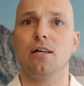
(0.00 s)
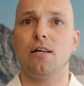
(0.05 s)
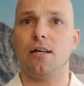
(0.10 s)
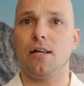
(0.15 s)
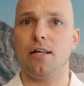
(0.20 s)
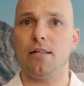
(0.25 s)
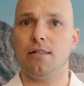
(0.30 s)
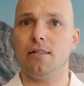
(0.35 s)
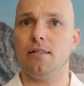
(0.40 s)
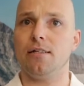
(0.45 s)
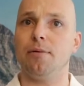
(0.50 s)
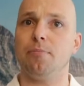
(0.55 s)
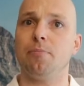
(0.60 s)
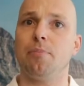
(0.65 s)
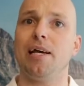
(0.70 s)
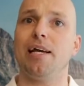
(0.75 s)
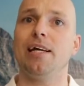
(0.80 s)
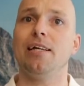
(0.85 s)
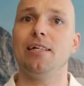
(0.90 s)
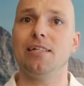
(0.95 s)
and the
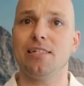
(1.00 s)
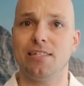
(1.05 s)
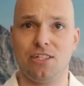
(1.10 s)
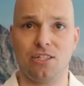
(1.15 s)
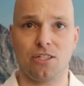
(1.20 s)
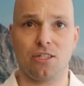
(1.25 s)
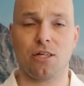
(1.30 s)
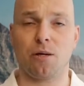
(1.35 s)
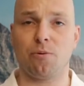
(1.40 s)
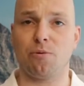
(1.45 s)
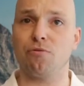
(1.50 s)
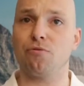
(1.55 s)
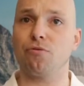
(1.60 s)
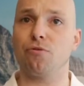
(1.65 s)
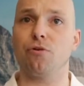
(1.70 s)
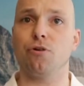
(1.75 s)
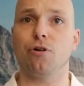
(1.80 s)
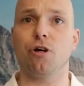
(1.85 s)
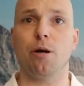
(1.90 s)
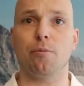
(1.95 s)
pain is just coming
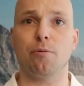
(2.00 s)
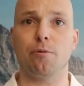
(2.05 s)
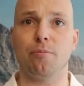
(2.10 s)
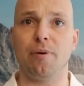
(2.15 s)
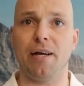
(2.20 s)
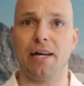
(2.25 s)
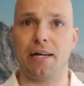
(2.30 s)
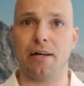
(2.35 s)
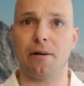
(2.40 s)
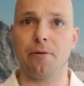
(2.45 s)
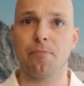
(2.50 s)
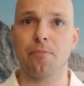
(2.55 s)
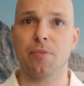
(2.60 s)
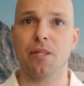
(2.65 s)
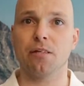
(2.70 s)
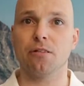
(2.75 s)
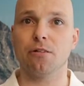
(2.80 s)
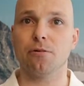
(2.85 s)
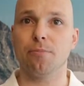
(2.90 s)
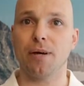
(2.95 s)
from your upper back.
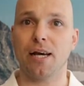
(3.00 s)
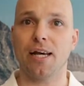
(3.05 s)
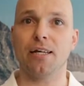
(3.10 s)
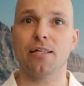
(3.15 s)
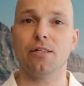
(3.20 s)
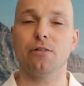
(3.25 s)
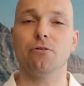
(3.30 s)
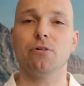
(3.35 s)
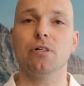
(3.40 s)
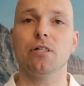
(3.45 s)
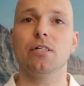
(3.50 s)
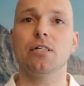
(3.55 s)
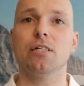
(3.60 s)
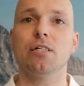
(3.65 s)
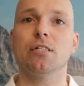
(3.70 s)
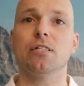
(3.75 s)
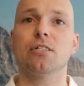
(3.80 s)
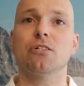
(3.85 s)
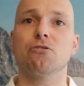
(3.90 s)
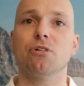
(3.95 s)
So by doing
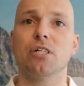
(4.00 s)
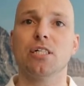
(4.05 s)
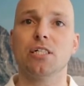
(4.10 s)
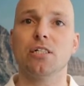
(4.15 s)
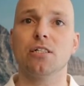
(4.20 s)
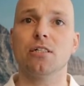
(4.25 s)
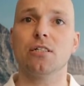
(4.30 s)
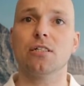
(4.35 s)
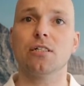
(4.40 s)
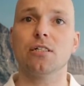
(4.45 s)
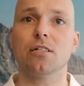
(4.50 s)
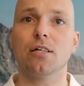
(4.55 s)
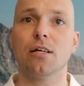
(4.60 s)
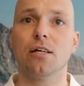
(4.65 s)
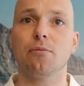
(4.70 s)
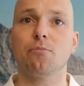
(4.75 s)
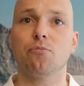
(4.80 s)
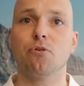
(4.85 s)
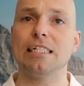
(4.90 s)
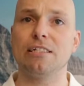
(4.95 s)
these stretches
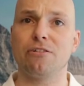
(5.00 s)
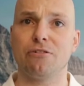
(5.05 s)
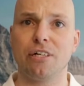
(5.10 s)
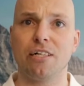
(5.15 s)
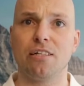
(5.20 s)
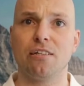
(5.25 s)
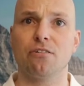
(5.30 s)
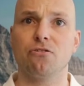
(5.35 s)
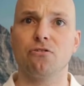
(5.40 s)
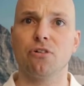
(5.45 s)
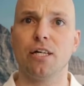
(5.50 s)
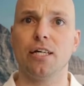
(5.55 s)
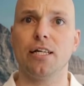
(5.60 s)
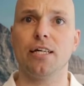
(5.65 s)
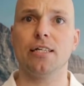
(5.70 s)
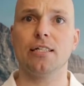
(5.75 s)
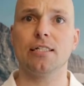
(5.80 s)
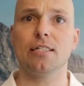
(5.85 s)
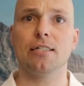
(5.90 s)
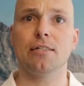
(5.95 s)
and strength
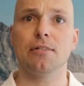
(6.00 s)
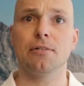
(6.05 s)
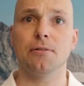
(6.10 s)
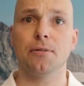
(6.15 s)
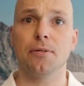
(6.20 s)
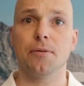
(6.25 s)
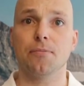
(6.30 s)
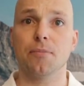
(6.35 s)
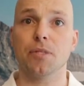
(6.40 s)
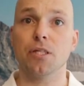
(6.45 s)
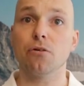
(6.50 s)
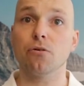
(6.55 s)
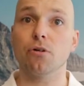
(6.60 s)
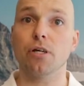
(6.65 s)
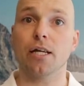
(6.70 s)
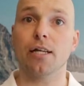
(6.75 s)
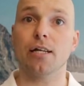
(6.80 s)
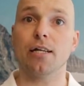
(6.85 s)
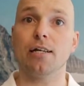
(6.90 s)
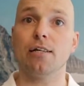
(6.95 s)
trainings, you
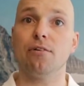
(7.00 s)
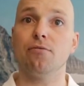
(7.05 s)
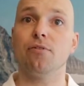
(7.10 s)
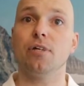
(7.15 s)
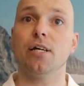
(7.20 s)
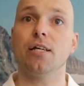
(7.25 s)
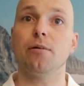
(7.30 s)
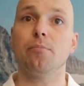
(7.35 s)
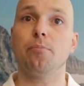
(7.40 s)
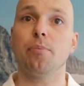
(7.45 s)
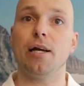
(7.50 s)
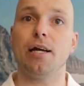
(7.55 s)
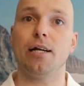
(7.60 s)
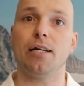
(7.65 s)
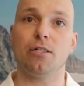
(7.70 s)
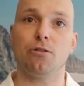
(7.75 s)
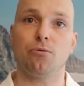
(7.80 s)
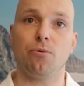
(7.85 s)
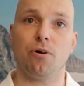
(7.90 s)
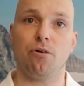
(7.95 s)
can alleviate the pain
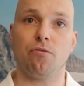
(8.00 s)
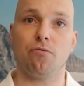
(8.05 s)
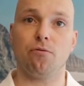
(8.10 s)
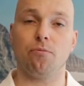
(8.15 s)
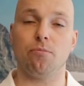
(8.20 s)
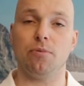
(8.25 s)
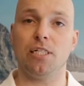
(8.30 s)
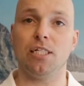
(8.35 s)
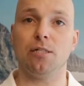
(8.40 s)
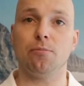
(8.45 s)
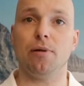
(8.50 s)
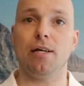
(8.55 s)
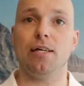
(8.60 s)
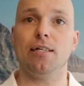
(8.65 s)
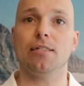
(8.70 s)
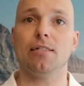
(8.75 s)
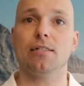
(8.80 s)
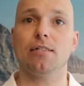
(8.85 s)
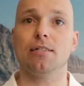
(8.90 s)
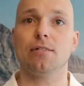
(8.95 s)
as well from these
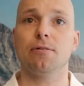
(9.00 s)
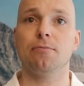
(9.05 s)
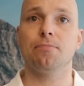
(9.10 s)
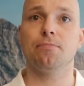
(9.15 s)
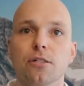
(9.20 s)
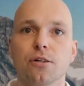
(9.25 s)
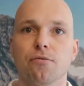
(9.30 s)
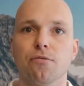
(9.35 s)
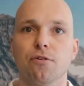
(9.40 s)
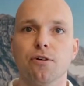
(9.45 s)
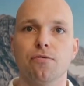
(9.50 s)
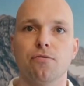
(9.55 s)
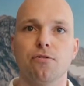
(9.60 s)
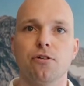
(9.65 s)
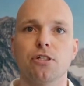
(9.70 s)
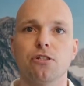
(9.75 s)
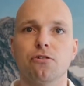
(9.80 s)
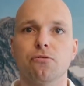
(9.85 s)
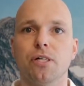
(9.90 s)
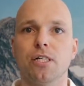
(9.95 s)
places. So for the
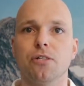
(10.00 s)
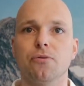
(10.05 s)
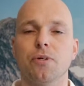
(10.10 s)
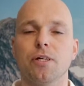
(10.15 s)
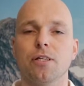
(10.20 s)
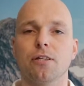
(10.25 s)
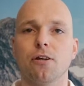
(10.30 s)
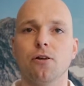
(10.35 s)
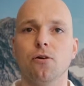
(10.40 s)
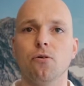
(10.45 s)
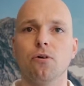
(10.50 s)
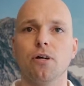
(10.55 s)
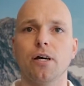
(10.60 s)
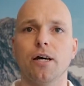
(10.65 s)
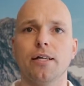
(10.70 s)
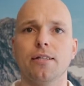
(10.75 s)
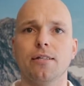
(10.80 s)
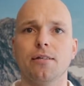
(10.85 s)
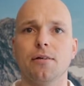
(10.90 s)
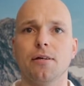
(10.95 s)
first stretch, we're going to look
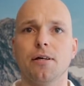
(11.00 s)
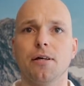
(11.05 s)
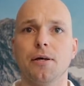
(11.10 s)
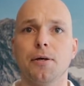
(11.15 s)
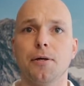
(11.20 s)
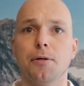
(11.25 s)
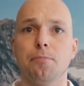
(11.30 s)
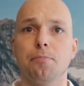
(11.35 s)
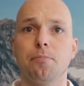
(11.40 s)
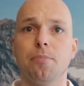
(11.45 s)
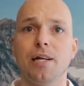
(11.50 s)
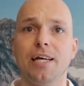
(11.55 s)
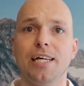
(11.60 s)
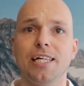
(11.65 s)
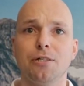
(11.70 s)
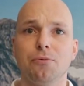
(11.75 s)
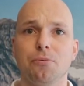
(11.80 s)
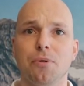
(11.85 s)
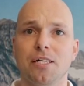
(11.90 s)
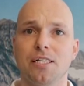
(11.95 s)
at the
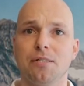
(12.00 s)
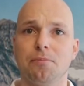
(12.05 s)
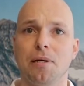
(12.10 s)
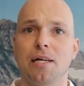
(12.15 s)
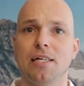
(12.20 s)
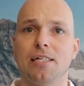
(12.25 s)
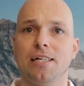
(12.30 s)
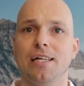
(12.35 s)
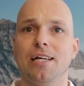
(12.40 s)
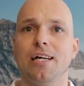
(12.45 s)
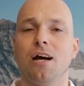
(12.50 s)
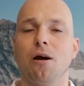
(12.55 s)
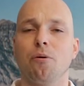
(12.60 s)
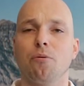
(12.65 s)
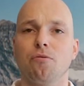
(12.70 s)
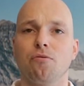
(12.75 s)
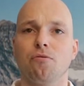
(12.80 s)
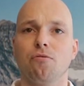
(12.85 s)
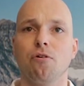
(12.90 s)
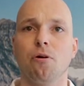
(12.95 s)
place where it's basically
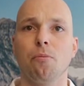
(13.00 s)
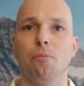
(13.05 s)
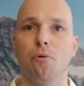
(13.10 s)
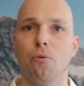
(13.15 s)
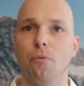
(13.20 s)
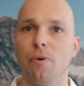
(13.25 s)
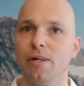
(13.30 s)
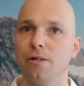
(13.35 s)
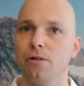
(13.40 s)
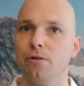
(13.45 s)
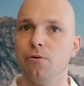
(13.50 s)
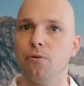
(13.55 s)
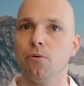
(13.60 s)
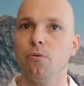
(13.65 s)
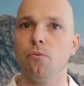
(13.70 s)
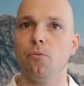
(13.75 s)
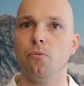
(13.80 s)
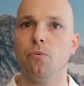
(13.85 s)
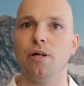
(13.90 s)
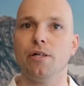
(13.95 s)
coming from, where
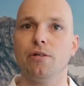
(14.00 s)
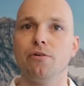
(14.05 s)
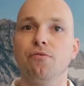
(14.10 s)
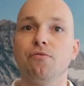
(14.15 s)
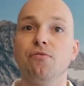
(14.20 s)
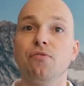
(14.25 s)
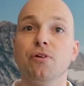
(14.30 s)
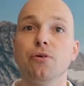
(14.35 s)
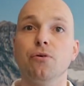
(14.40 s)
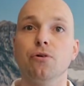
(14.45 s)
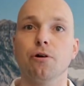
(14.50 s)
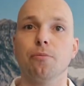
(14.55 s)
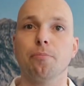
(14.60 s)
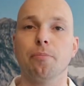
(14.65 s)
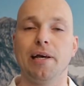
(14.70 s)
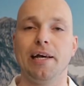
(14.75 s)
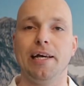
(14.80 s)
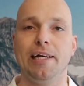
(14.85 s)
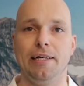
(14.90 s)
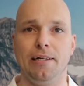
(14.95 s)
you feel your
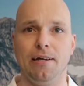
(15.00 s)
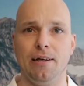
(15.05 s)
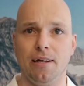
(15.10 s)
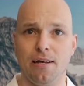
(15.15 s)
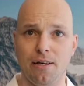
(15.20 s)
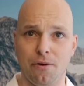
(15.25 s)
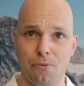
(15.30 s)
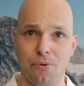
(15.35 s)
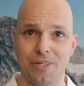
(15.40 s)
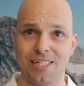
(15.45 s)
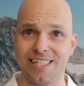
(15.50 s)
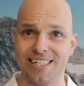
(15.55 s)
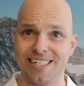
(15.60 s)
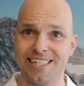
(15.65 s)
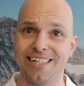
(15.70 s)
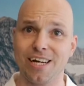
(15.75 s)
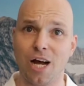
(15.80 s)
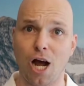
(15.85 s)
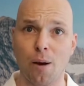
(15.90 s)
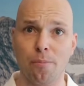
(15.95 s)
pain, which is
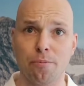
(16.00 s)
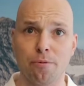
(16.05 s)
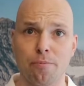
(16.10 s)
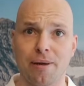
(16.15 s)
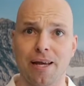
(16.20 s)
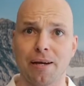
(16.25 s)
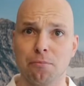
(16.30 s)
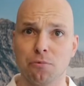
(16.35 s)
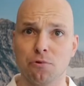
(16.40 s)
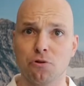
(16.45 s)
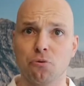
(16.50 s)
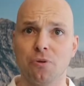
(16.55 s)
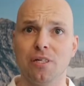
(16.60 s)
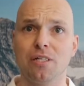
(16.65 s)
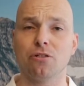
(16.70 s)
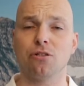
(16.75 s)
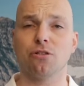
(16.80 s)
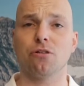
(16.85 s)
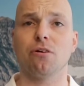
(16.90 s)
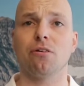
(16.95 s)
in the upper back between
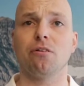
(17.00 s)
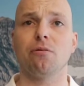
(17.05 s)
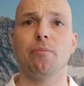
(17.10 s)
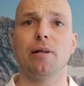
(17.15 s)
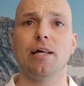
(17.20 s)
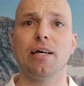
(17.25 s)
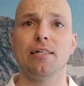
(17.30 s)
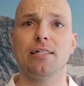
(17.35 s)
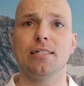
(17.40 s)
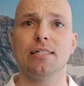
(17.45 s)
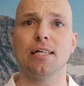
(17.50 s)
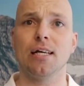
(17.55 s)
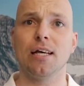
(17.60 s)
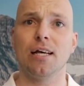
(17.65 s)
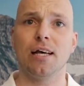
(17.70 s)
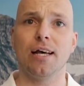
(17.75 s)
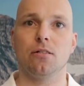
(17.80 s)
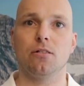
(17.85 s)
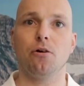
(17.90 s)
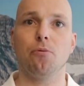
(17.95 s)
your shoulder blades.
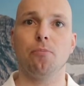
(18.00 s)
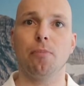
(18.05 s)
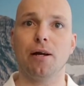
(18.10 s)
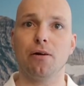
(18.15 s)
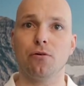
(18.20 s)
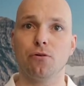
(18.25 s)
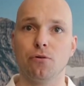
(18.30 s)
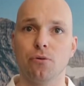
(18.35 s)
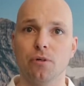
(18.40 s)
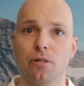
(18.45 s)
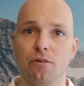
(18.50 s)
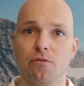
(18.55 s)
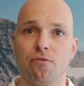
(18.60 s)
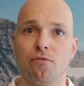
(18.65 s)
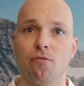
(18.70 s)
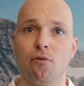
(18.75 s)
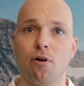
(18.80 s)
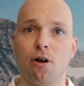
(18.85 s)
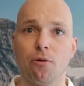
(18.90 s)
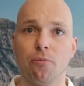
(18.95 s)
So by doing the
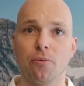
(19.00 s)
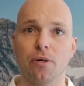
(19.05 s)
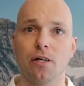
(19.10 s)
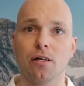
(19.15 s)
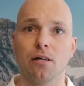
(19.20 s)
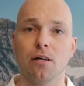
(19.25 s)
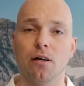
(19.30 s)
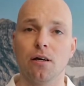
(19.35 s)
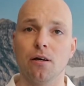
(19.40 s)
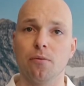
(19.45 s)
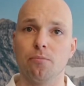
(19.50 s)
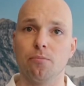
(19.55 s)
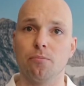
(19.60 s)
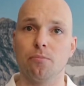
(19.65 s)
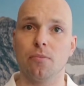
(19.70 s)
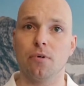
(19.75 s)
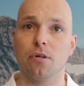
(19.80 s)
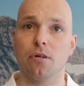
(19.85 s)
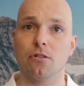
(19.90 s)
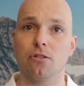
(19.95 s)
following
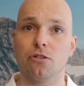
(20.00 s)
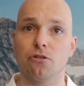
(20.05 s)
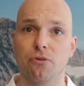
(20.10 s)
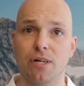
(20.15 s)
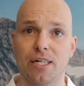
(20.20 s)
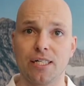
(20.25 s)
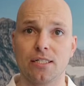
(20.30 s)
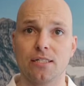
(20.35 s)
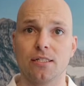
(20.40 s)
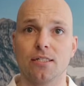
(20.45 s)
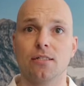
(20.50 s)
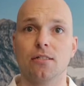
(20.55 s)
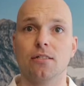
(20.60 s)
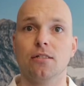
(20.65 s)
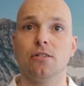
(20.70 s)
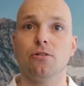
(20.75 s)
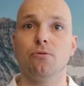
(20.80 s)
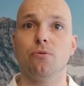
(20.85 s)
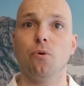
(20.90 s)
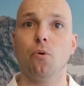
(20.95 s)
stretch,
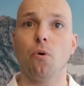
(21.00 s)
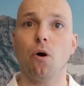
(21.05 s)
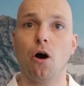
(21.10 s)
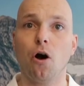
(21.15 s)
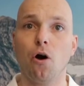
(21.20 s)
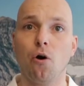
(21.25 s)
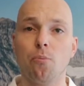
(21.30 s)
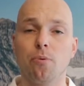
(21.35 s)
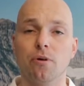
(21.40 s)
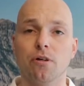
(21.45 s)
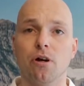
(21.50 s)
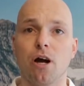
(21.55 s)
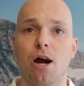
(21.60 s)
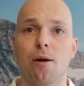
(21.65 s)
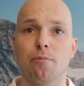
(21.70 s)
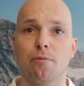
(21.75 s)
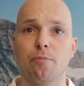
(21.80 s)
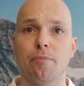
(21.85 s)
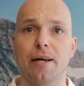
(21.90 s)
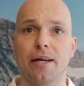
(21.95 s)
you will open your
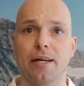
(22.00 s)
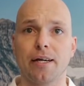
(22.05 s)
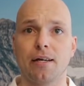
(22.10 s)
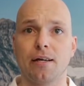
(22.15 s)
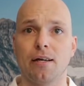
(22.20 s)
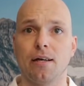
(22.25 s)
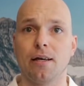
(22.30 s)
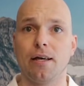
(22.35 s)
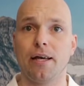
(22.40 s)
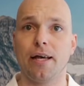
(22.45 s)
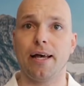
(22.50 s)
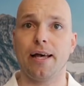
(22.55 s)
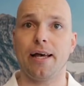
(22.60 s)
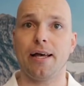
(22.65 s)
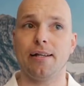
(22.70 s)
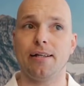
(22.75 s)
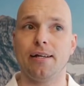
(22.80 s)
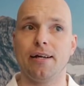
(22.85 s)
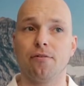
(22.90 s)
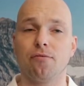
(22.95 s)
upper back
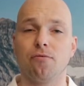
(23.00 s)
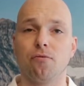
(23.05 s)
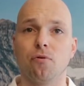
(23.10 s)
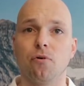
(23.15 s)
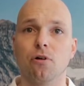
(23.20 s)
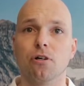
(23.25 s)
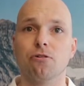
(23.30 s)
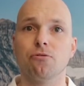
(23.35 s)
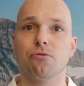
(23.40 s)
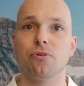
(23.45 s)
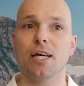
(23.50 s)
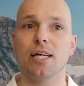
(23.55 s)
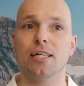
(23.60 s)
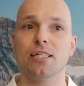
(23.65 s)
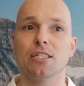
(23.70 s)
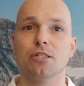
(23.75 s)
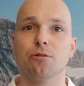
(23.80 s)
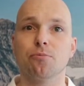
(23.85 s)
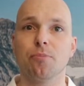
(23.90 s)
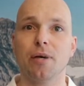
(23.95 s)
and therefore
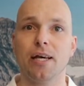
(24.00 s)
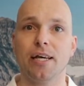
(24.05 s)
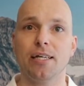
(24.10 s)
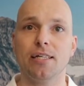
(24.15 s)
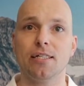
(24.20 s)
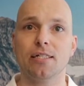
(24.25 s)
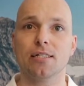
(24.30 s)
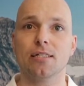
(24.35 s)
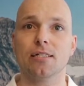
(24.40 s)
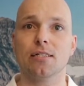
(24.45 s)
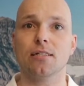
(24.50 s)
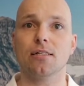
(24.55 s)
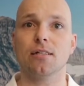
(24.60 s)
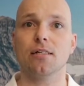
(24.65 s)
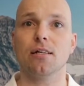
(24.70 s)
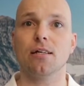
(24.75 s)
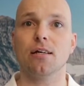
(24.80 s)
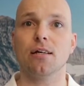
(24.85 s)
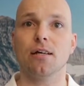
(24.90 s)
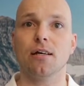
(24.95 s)
create space
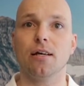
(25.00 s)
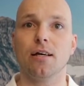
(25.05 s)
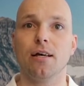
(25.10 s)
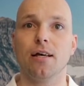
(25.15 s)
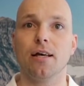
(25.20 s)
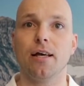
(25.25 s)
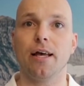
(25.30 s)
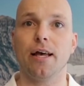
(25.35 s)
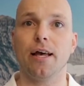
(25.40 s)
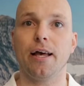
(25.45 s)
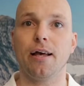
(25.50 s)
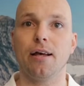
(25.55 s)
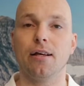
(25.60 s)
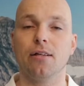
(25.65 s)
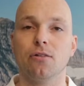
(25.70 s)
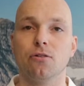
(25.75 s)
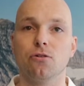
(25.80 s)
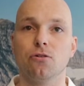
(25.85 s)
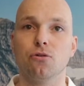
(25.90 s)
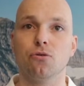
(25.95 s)

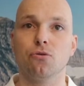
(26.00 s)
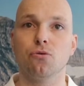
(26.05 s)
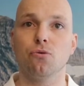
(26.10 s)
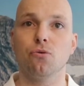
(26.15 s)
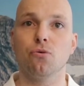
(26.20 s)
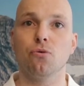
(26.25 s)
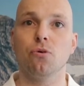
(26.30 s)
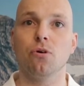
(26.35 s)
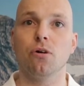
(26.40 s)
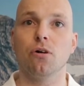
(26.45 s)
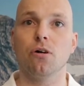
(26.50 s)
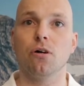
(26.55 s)
to